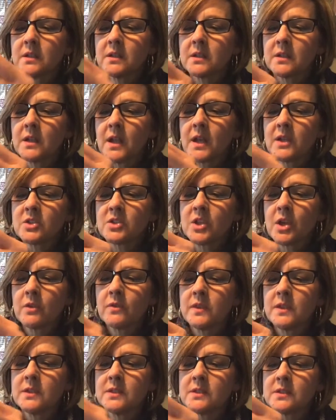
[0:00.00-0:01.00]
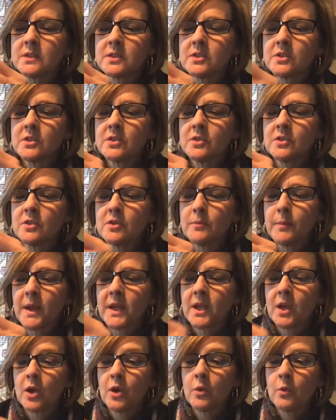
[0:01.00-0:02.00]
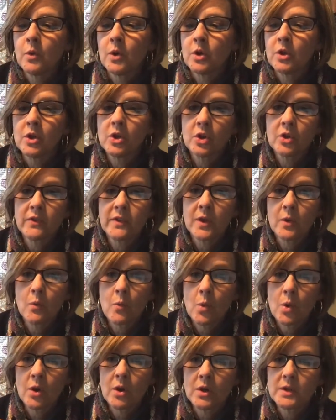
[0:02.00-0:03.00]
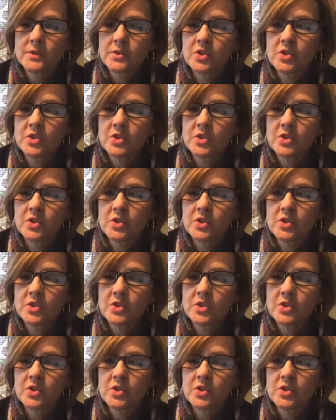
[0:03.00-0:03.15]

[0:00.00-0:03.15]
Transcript: I showed these to my coworker that works.